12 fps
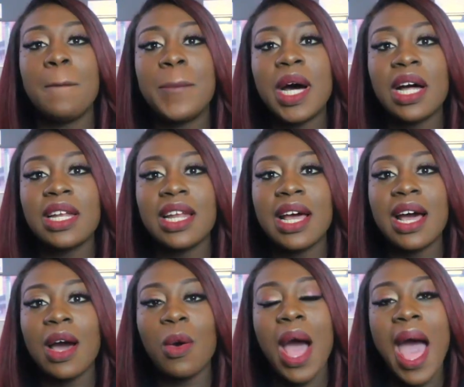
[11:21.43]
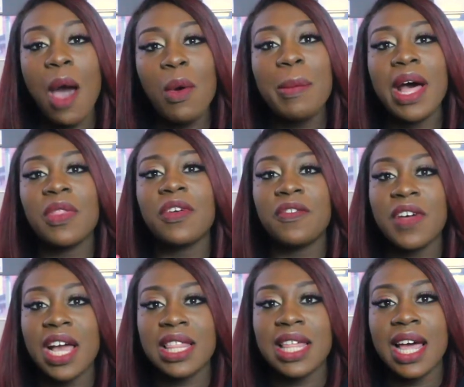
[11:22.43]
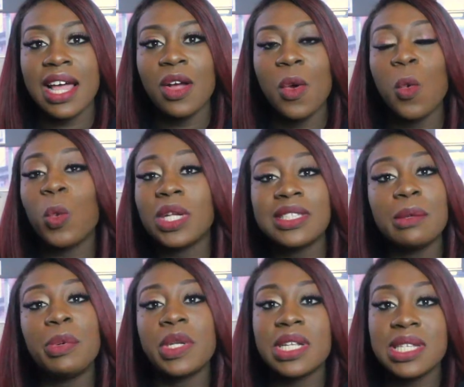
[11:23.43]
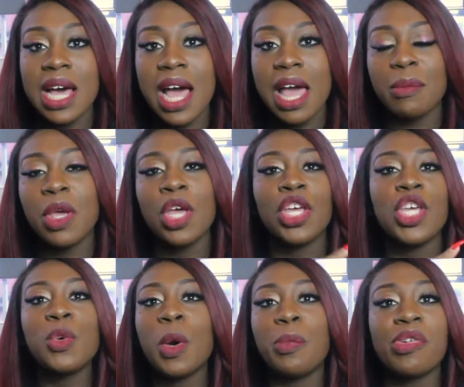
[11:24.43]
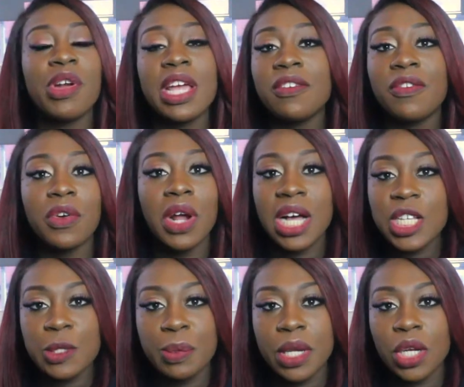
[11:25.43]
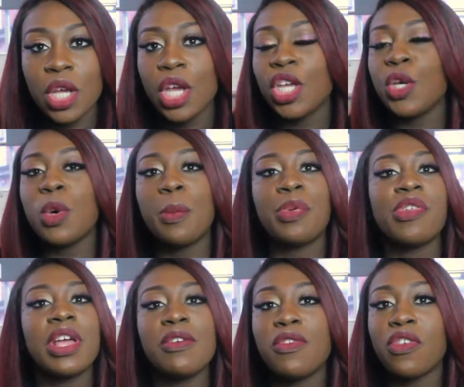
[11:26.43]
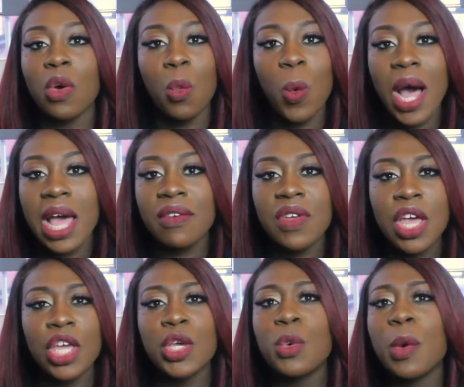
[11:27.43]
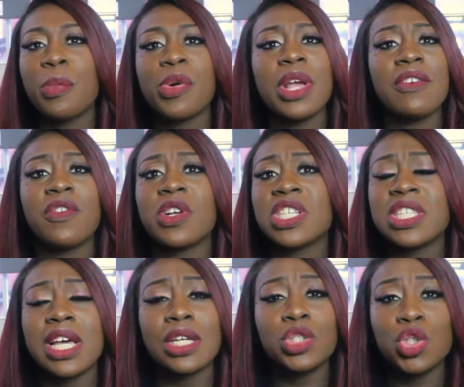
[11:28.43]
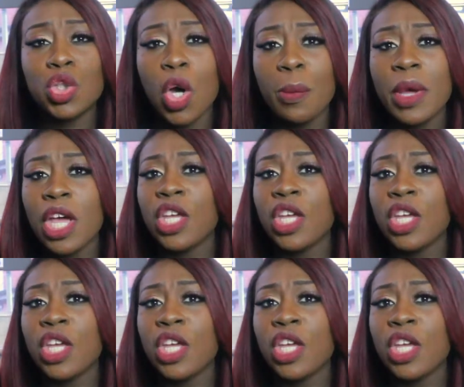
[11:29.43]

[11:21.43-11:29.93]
But how about the fact that once upon a time you were praying for a husband, you were praying for a wife, you were praying for a certain job,